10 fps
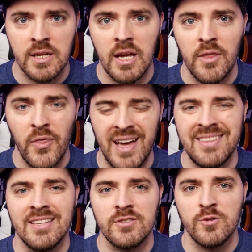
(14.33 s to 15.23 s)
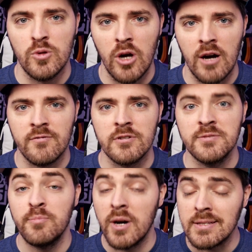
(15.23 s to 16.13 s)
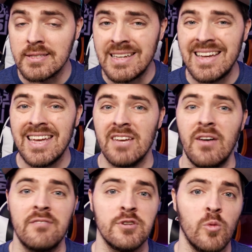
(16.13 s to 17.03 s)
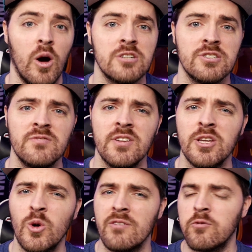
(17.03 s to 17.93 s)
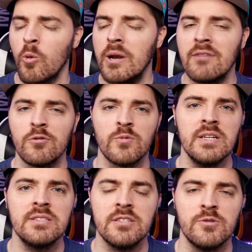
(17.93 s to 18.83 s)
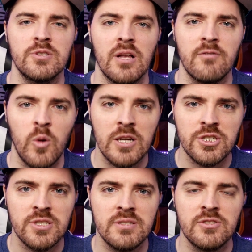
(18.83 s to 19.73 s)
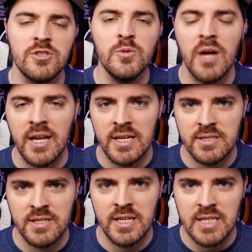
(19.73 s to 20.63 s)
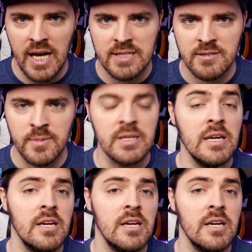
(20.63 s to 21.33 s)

that this tool offers. But if after you watch this video, if for whatever reason you still have questions, do not hesitate to ask me.